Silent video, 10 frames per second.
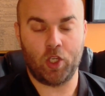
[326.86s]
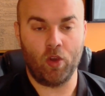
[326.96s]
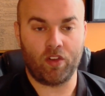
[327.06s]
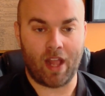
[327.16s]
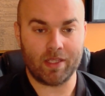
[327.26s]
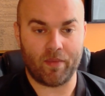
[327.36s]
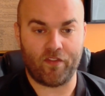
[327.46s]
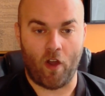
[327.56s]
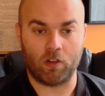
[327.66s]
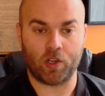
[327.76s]
Chuk ends
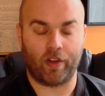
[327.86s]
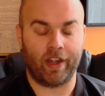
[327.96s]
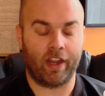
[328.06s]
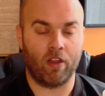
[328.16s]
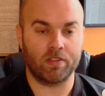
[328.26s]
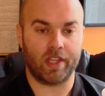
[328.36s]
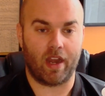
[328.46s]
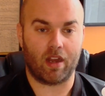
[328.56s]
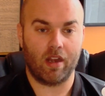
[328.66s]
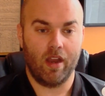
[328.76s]
up faltering, he goes
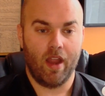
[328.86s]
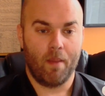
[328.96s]
there.